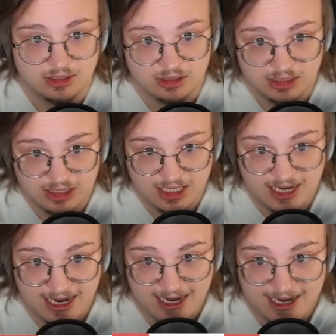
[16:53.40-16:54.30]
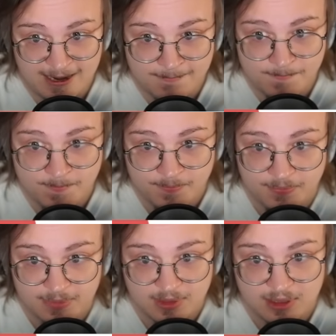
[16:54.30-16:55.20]
Okay.
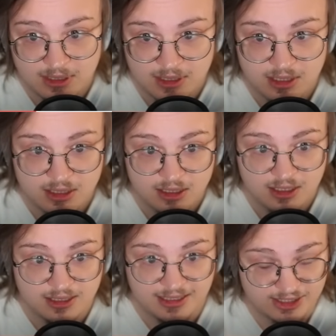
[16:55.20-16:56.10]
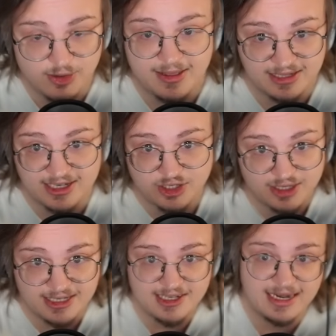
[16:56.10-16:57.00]
That's okay. That's actually
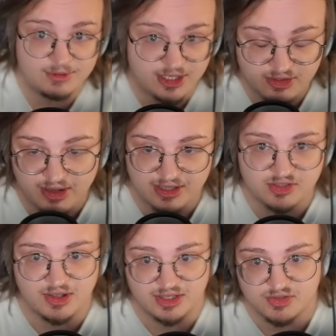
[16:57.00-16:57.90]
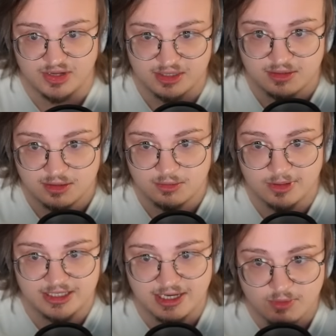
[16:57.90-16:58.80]
decent damage. That's fine. That's fine. That's fine. We
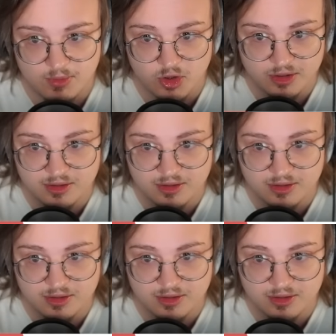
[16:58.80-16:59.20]
can take one more.